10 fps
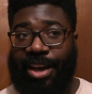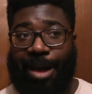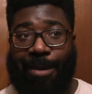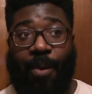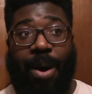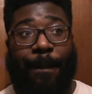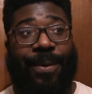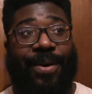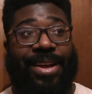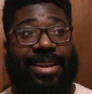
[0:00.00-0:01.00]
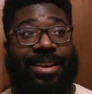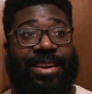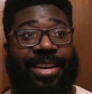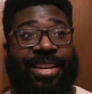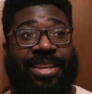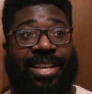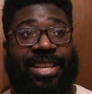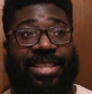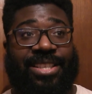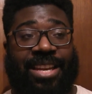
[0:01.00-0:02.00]
At one point at
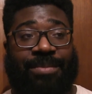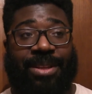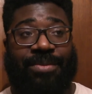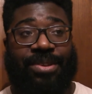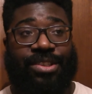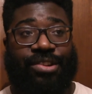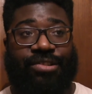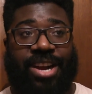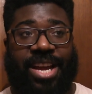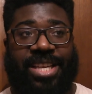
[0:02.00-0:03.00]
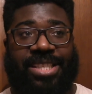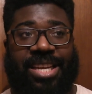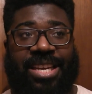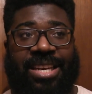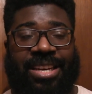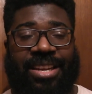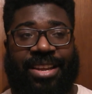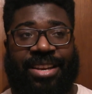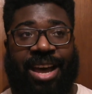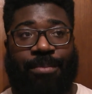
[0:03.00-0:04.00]
the beginning of his career, his
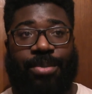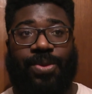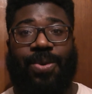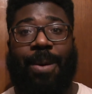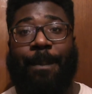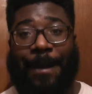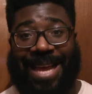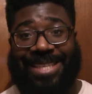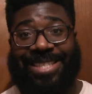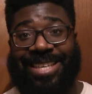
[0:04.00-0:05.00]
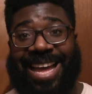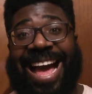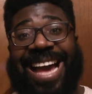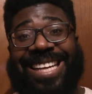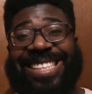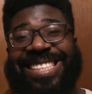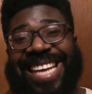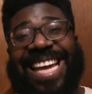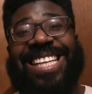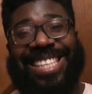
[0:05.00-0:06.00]
numbers were matching,
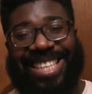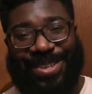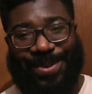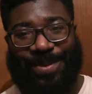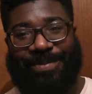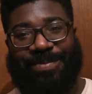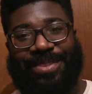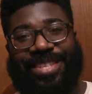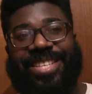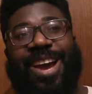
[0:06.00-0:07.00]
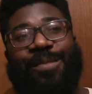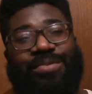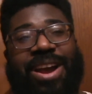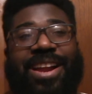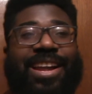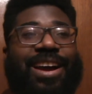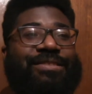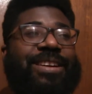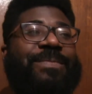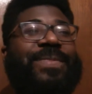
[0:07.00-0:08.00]
identical to that of Brian
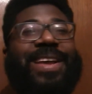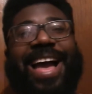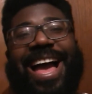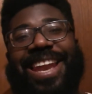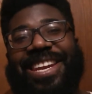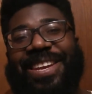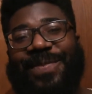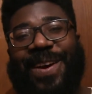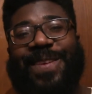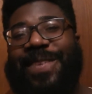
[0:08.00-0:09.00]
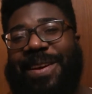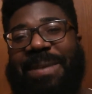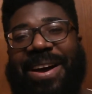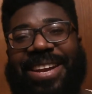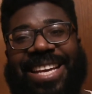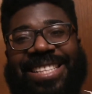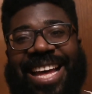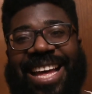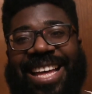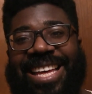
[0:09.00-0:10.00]
Lara. And the funny thing about that is
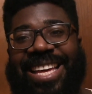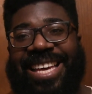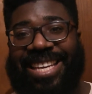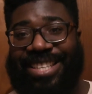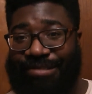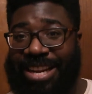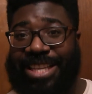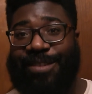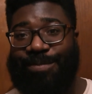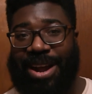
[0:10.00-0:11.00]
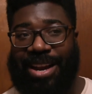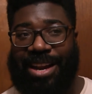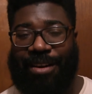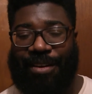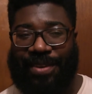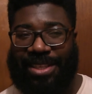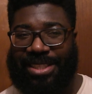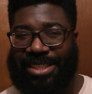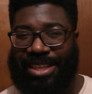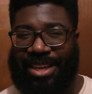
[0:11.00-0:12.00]
that he's a relative of Brian Lara. I think
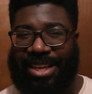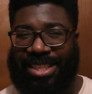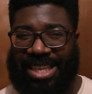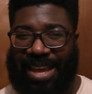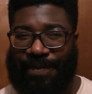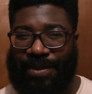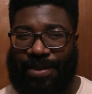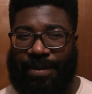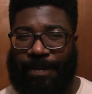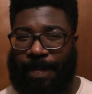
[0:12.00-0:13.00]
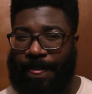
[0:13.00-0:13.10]
it's his nephew,